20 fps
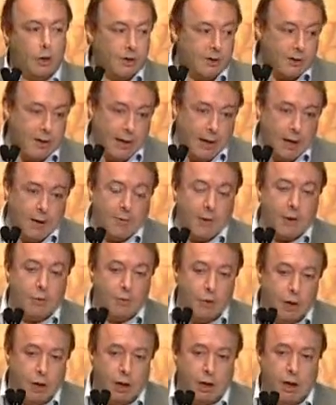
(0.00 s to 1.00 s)
I could
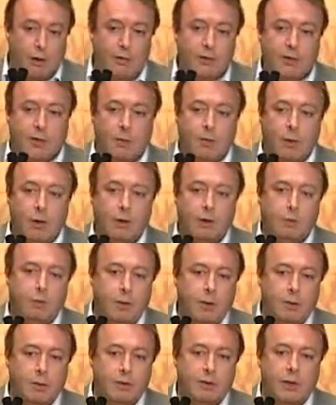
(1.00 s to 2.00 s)
say, if I really loved
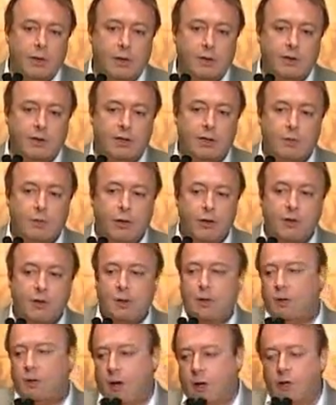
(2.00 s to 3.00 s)
someone who'd been sentenced
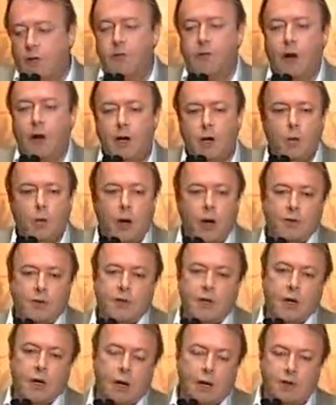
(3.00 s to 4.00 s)
to prison, if I could
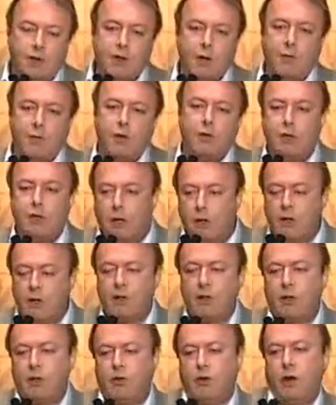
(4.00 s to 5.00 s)
find a way of saying I'd serve
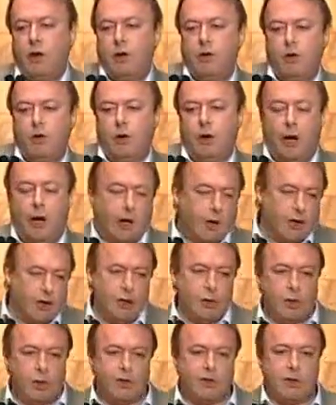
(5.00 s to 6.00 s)
your sentence, I'd try and do
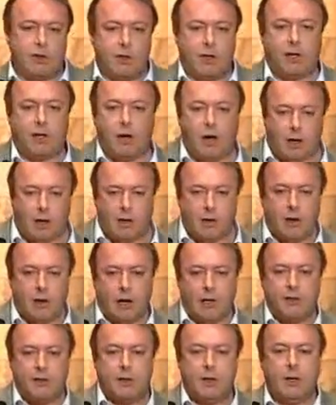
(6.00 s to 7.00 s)
it. I could do what Sidney
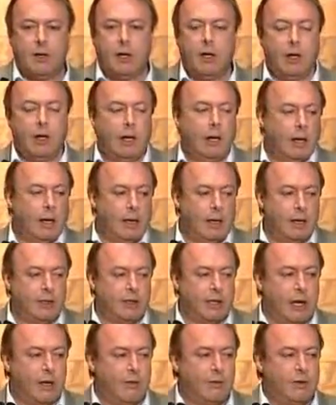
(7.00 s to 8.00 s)
Carton does
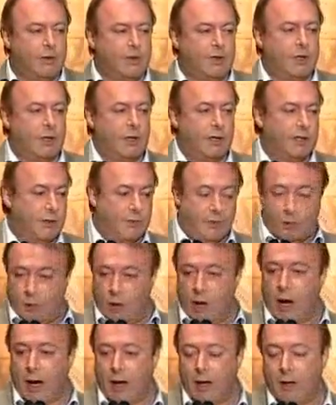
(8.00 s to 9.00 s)
in A Tale of Two
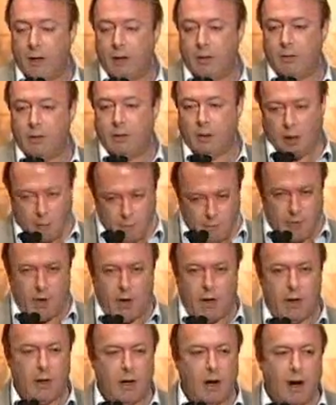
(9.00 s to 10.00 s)
Cities, if you like.
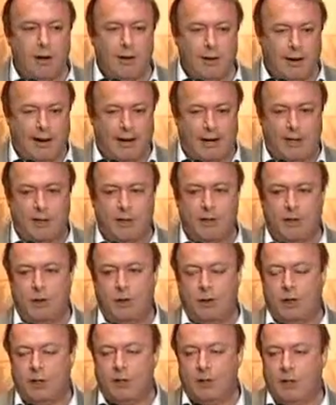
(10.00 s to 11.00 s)
I'm very
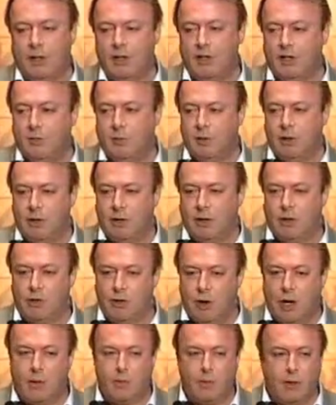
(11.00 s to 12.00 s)
unlikely to do this unless you've
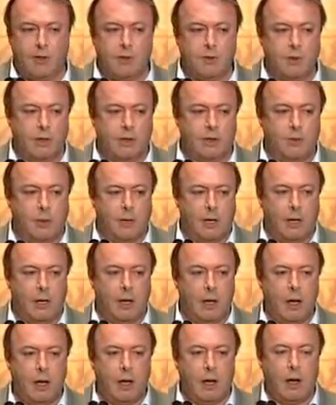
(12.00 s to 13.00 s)
been incredibly sweet
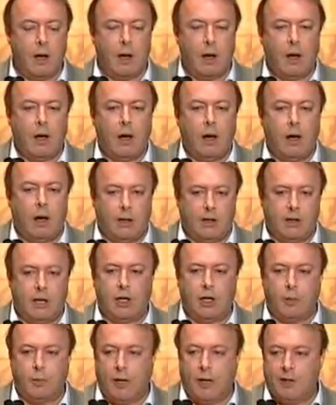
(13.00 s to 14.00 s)
to me.
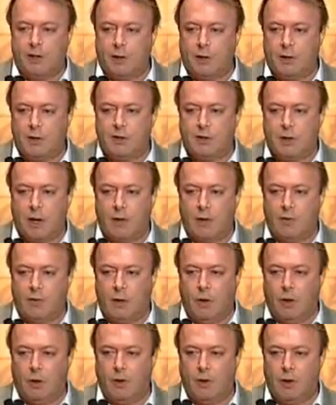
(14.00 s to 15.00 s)
I'll take your place on the
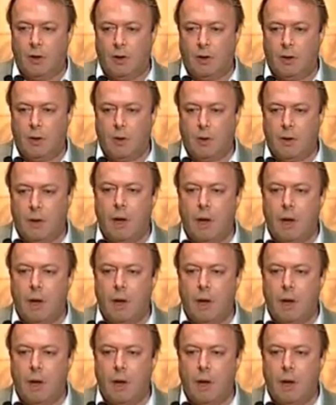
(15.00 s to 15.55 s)
scaffold,